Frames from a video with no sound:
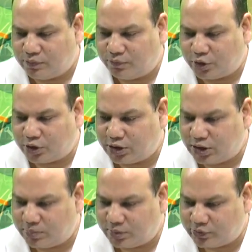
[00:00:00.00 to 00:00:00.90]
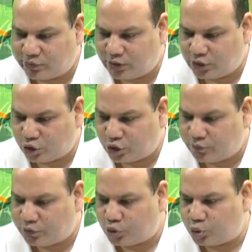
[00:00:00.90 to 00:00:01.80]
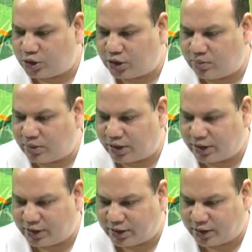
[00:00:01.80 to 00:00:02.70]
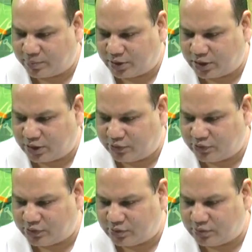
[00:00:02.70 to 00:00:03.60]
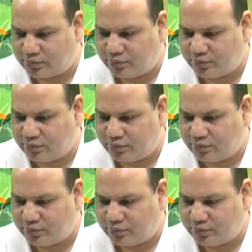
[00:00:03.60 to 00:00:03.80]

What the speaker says: 40% of total market capitalization.